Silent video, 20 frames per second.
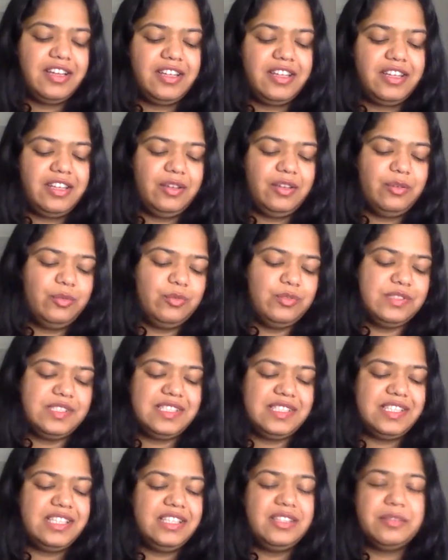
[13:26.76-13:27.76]
You
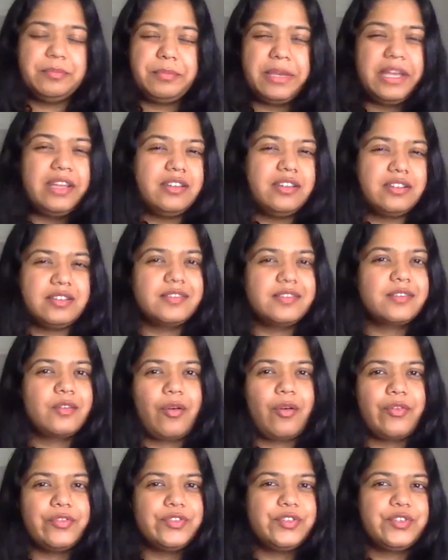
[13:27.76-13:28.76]
see the pain it has
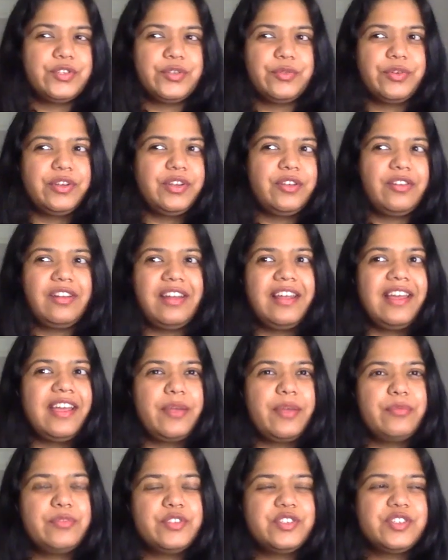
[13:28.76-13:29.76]
caused you, and you're like,
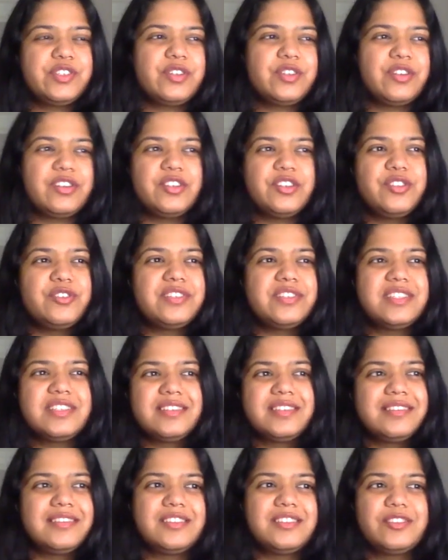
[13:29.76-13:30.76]
I'm just not
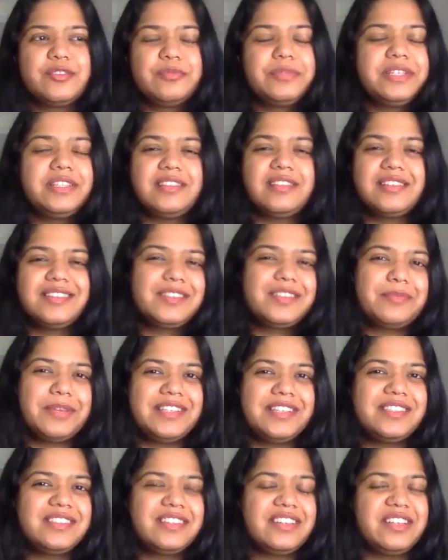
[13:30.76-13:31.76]
interested to be in that
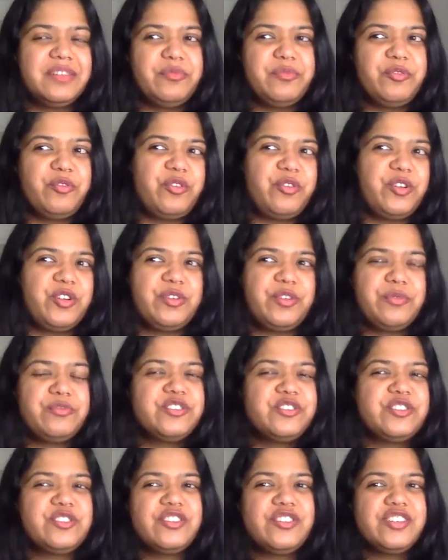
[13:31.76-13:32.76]
space anymore. I'm
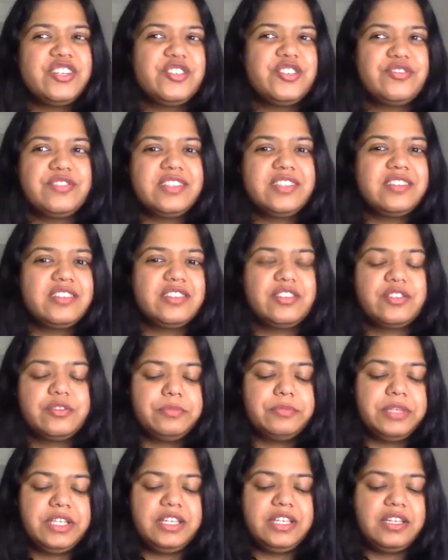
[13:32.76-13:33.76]
just not interested to
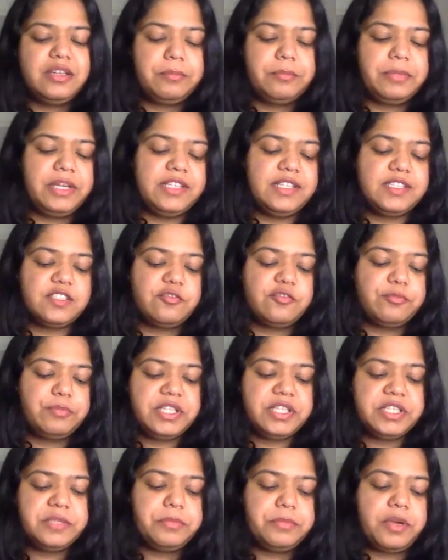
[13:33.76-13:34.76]
be in a place of
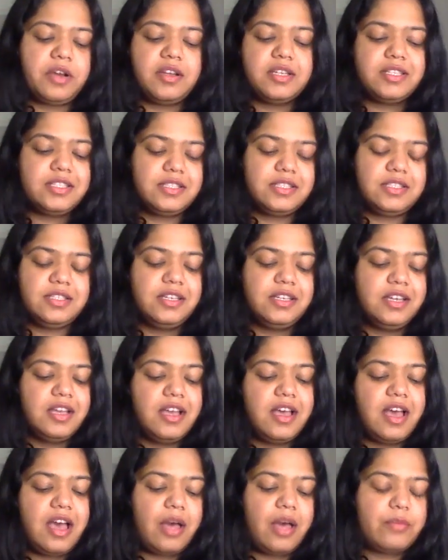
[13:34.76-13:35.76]
pity party.
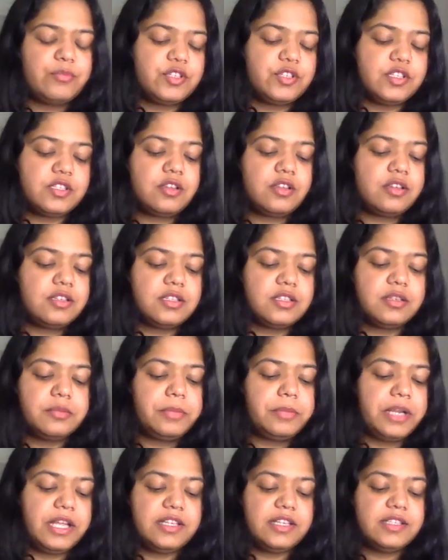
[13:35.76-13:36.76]
I'm just not in a
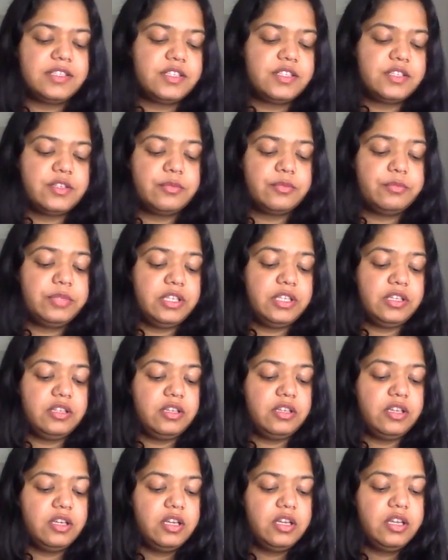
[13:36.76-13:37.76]
place to
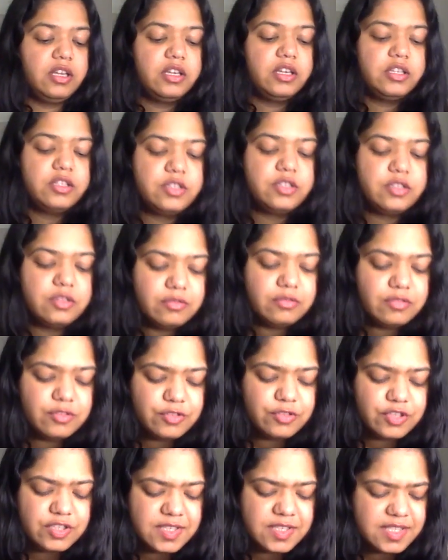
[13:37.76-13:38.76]
be to
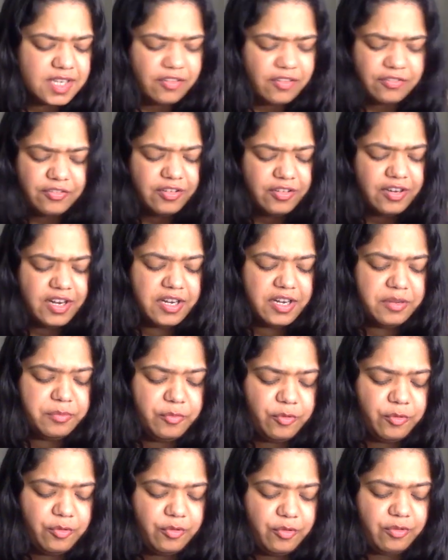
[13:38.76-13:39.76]
just suffer
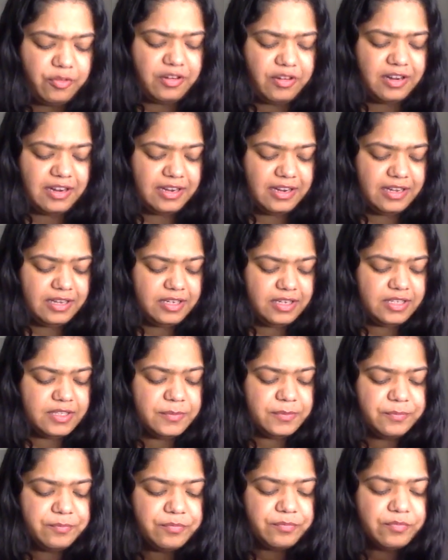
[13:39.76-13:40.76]
anymore, right?
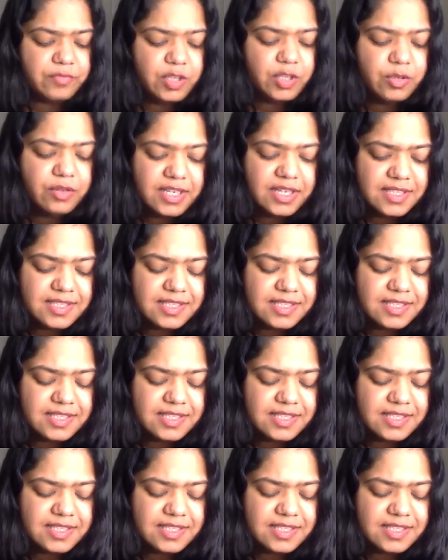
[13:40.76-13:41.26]
You